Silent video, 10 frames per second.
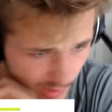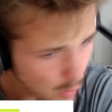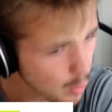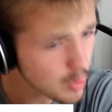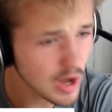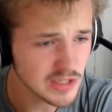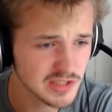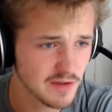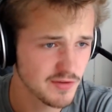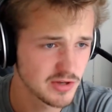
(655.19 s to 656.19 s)
All kinds
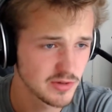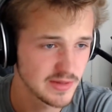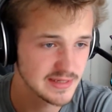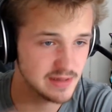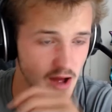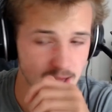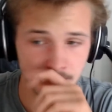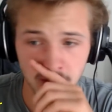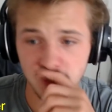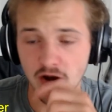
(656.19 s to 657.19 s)
of stuff you can do with this guy.
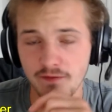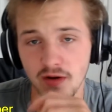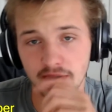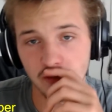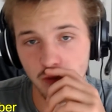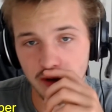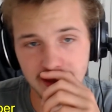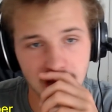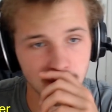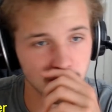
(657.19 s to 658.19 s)
So funky.
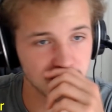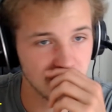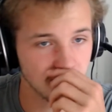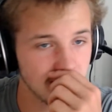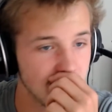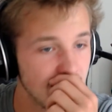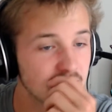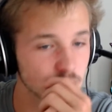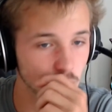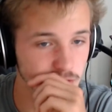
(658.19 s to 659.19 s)
Rocky Helmet Regenerator.
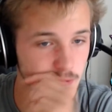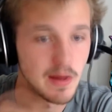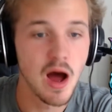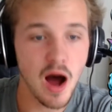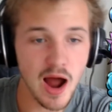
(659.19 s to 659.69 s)
It's awesome.